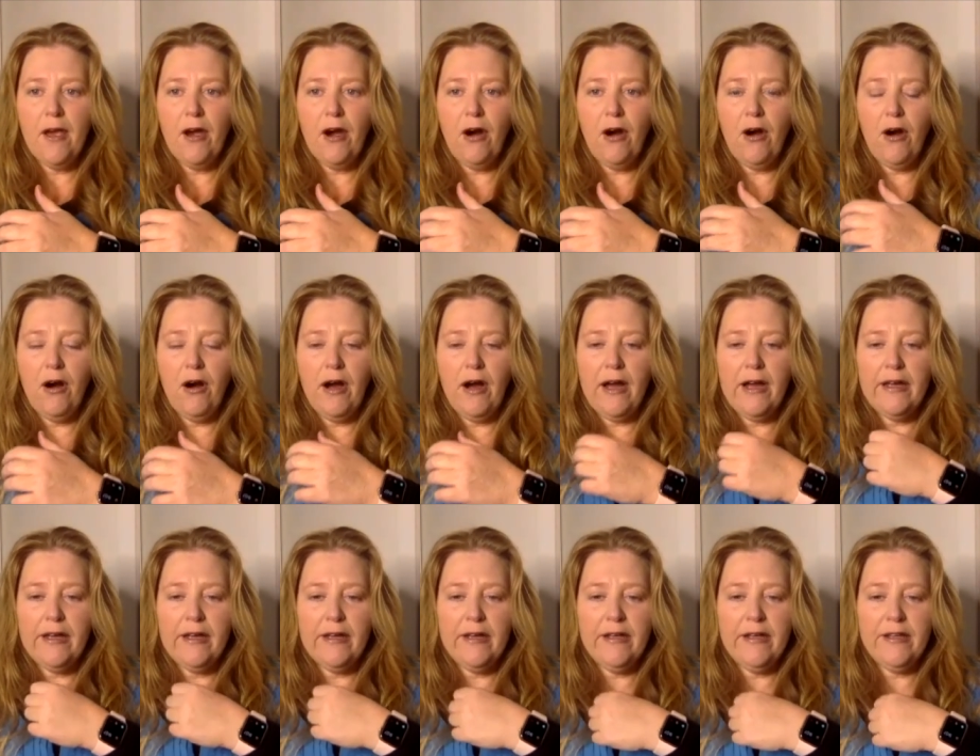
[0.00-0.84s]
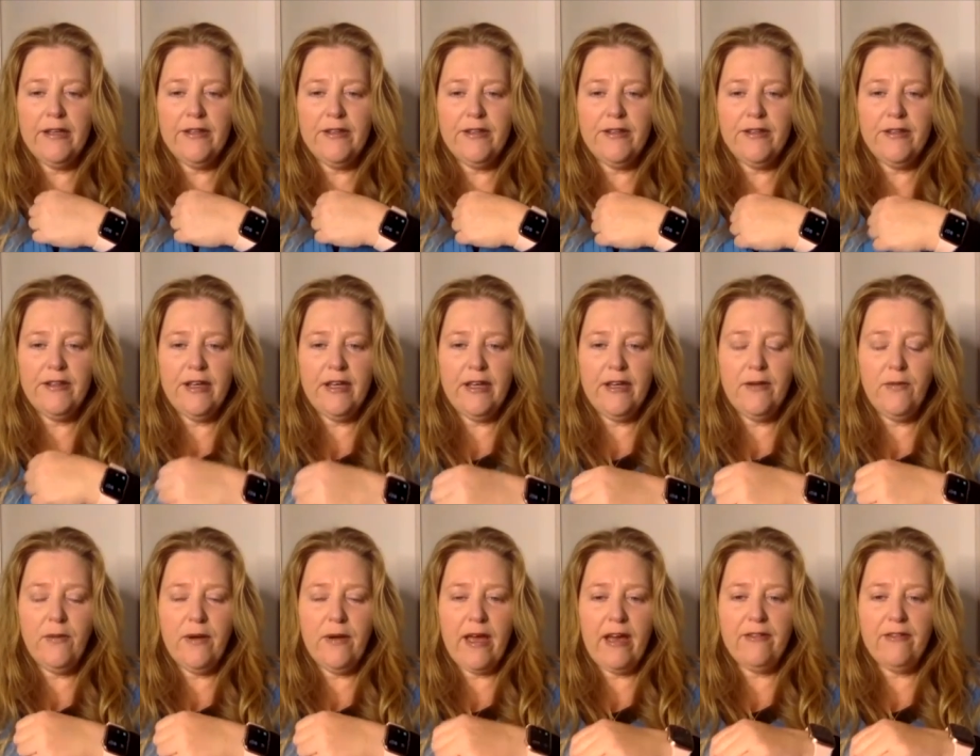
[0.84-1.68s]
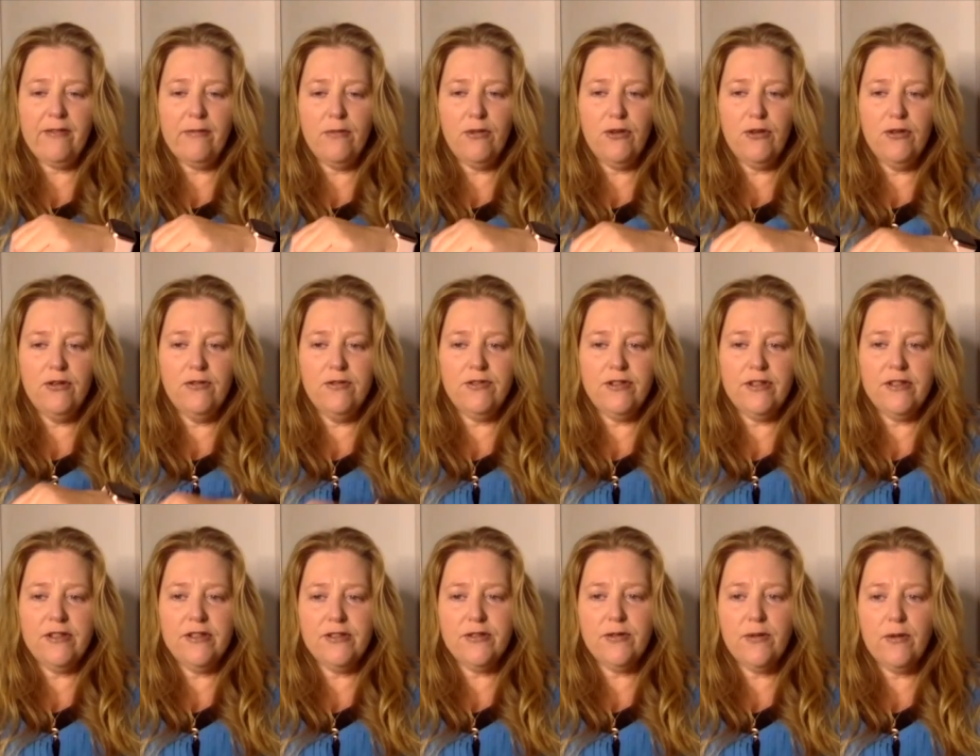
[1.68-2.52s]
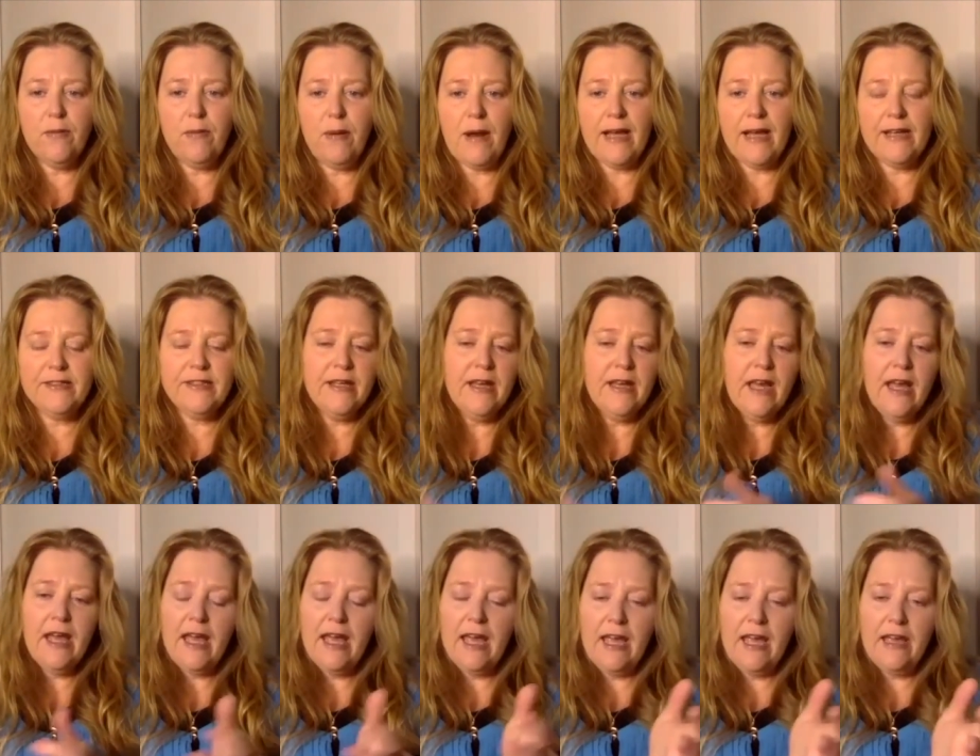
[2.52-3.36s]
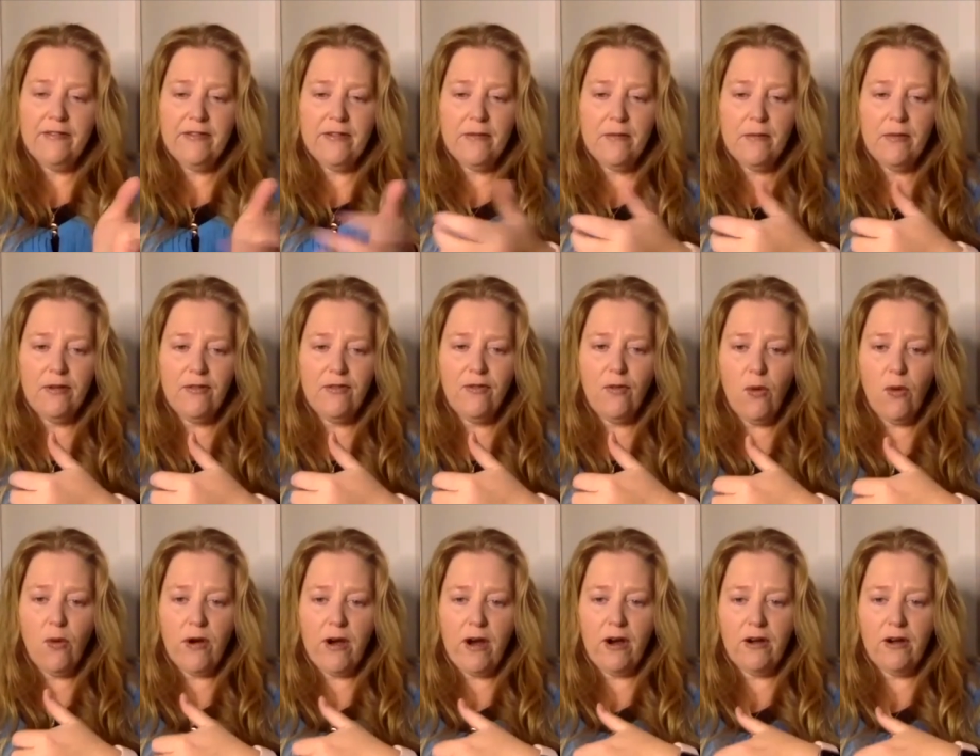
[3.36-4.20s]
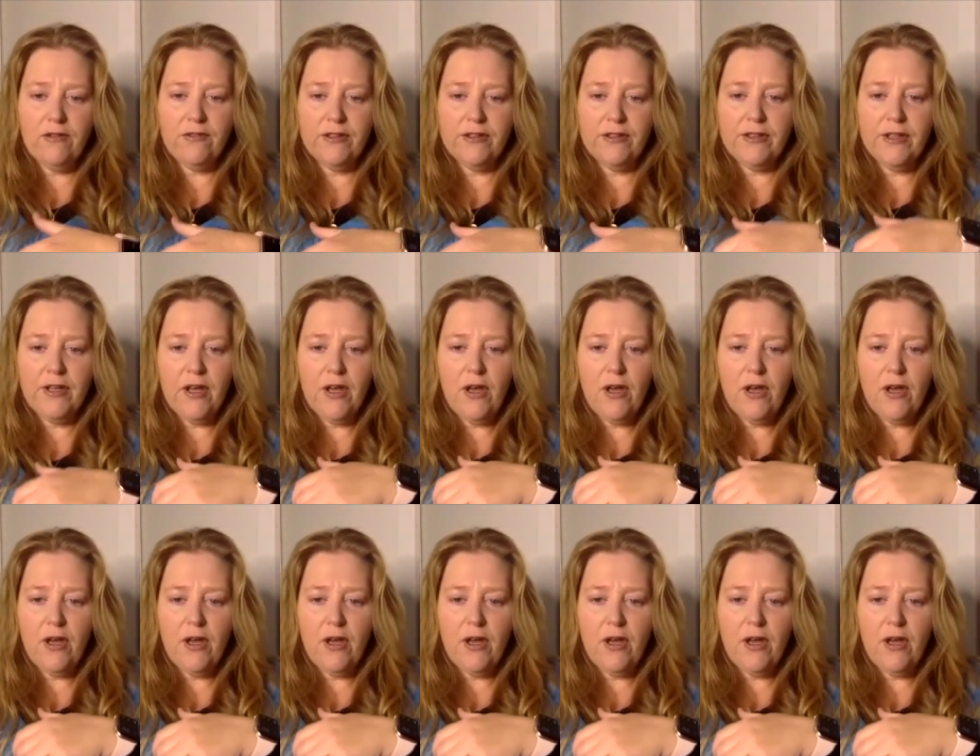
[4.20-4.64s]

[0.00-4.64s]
I think we have moved into a place even before COVID